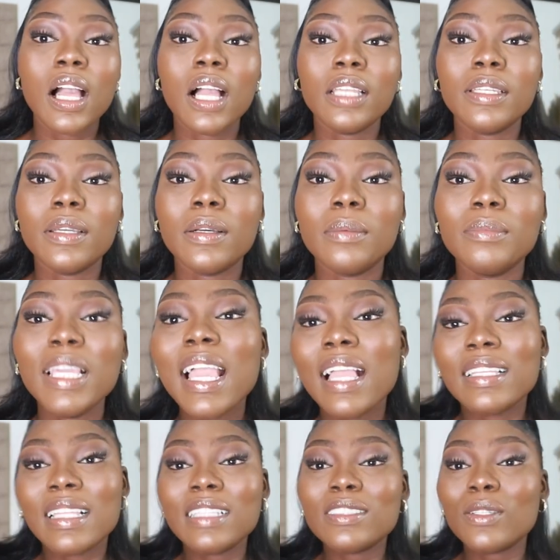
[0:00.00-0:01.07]
and um,
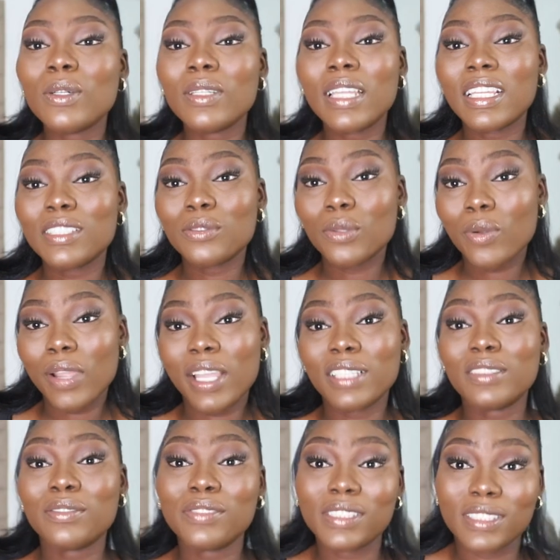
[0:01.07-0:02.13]
yeah that's all that is required
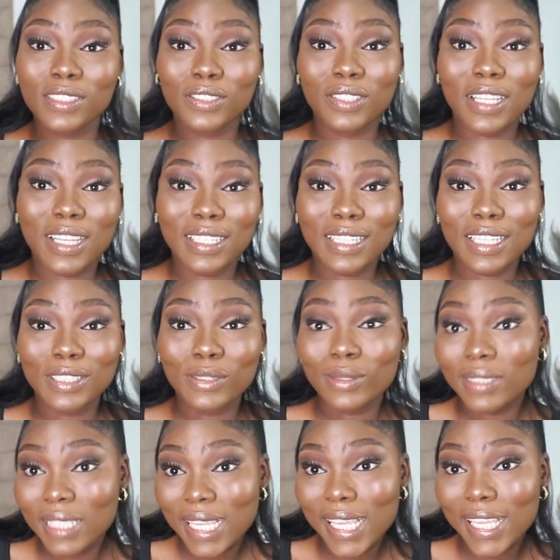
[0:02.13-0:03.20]
to visit uganda
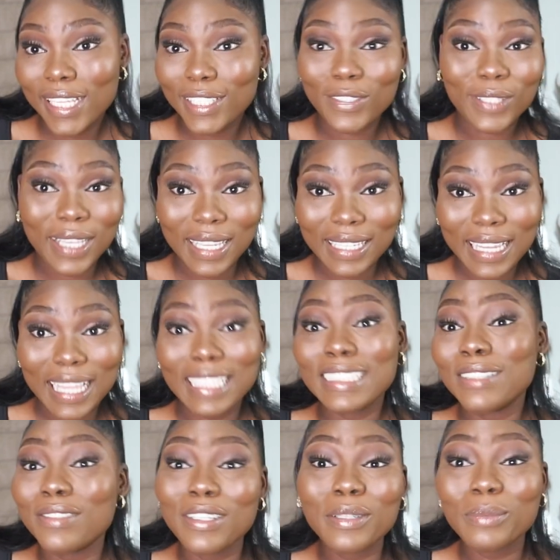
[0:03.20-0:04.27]
today uganda
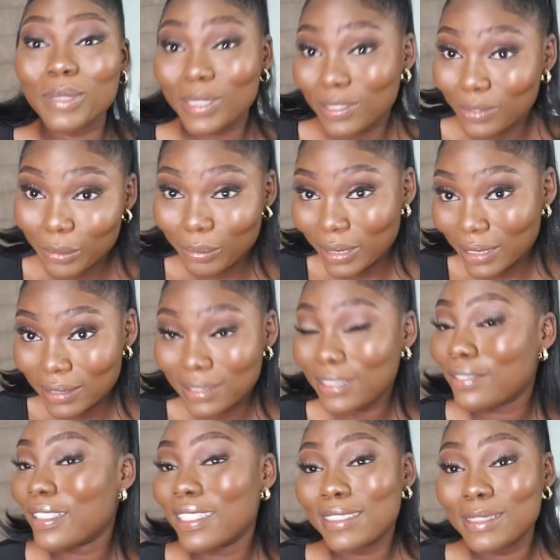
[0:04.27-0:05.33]
is a very beautiful place
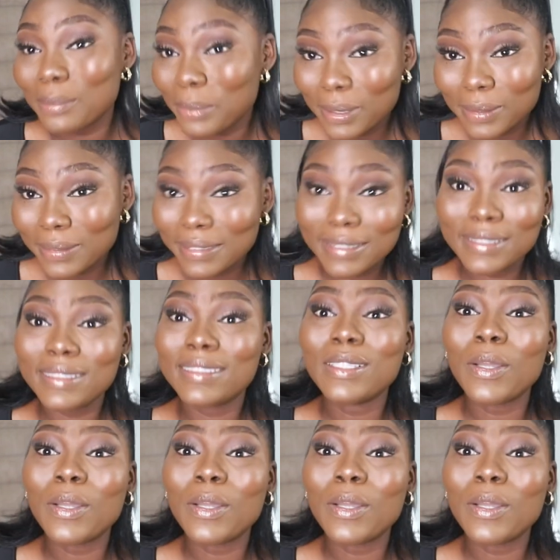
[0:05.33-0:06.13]
if you are sleeping on it